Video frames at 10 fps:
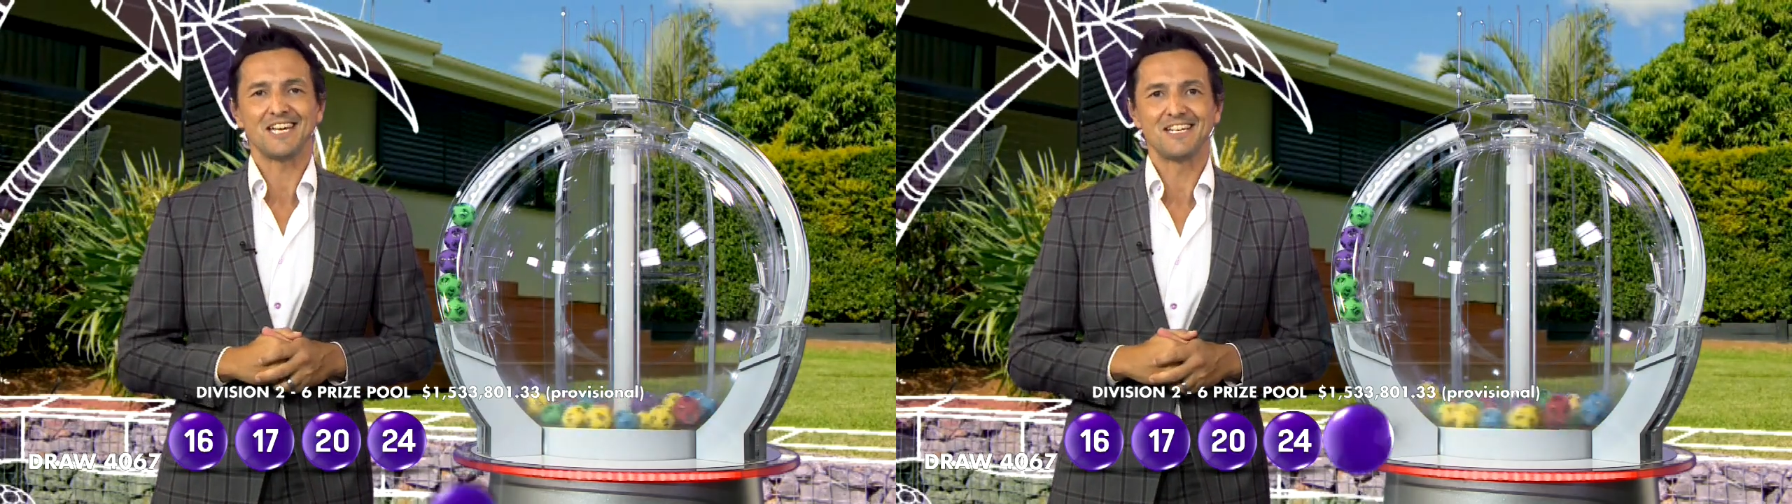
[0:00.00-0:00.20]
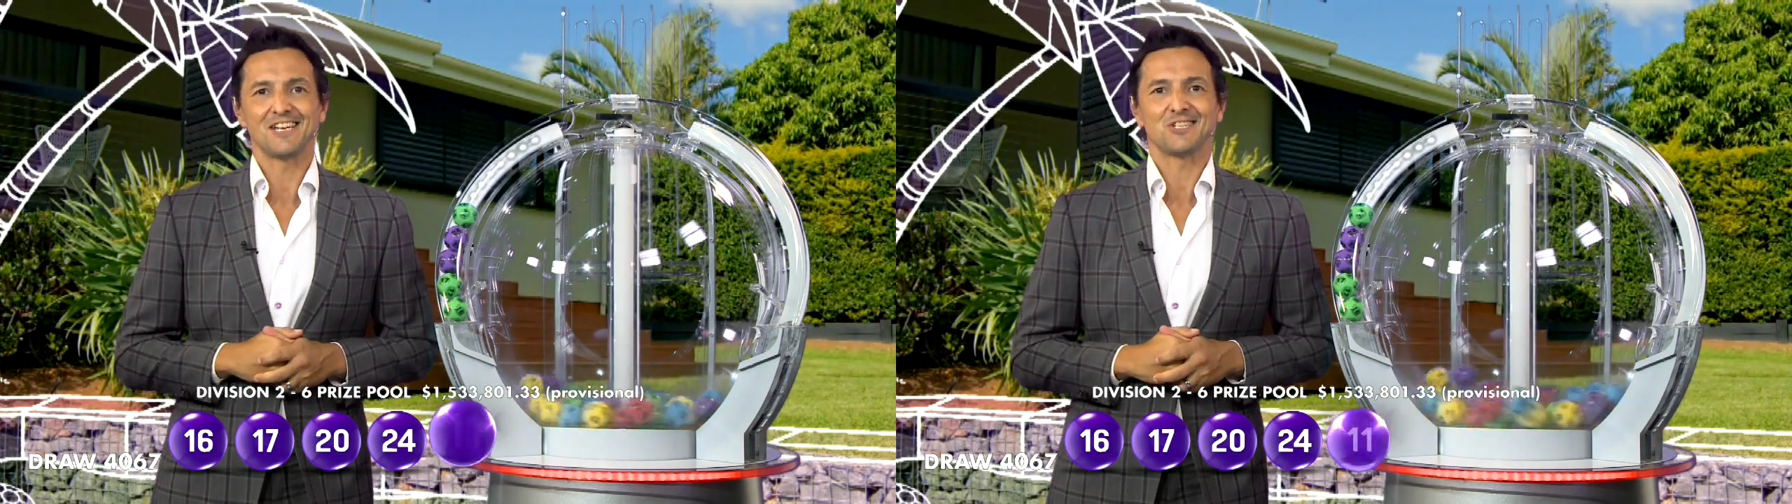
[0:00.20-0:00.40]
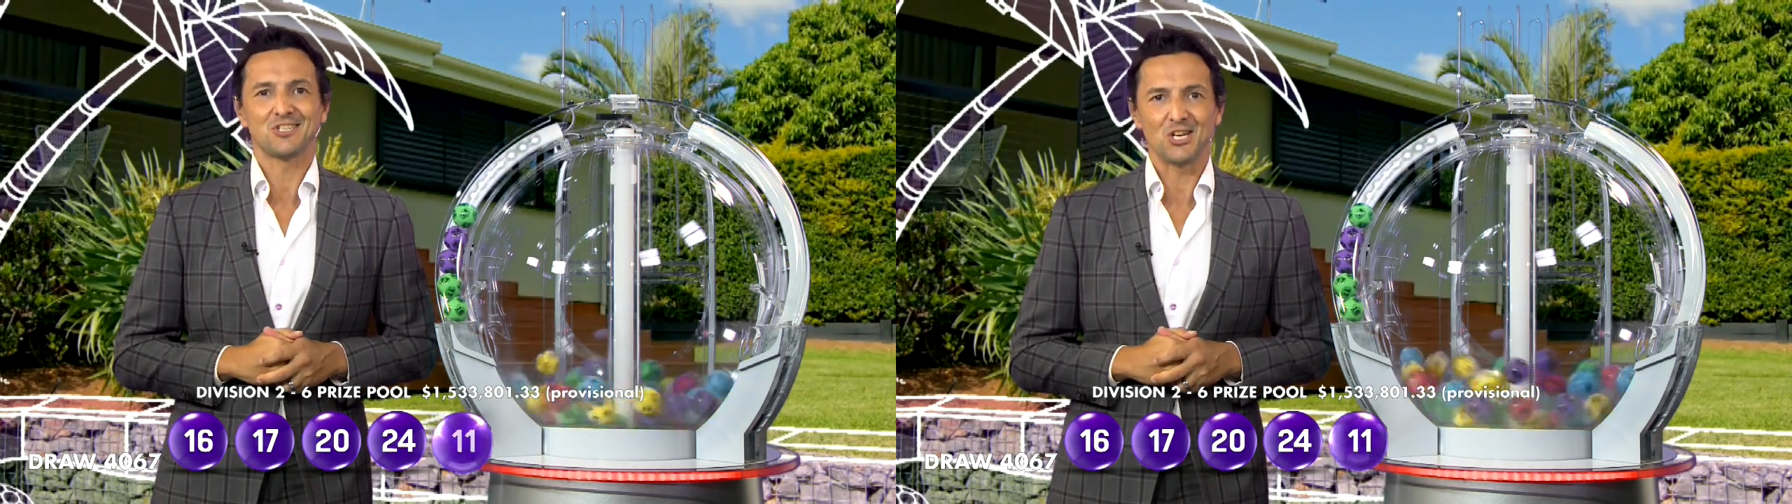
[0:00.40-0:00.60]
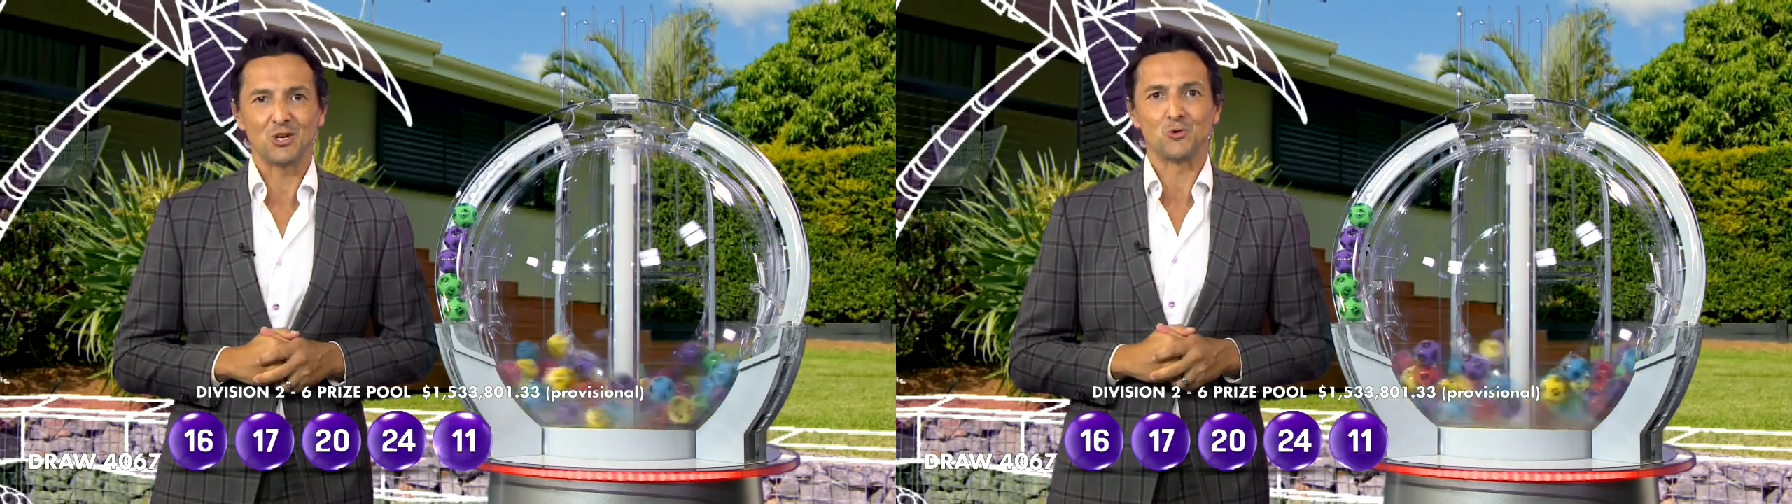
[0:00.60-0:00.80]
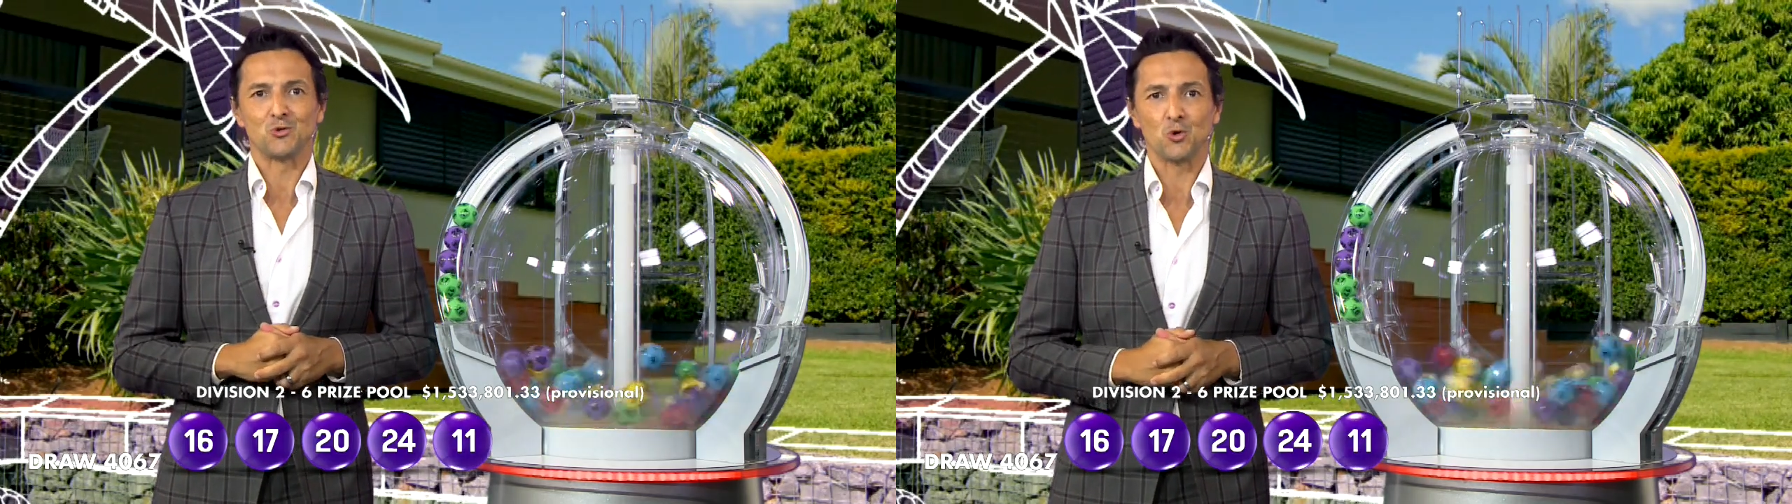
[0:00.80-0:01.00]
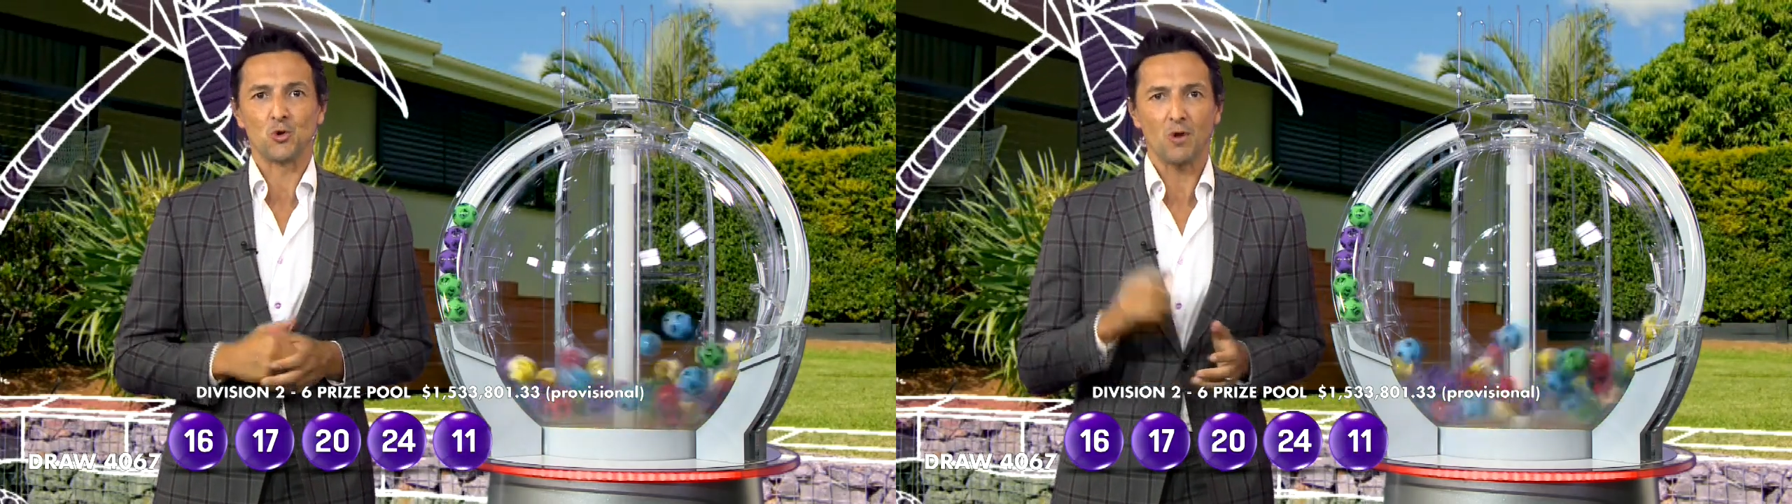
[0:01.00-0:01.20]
in a single draw.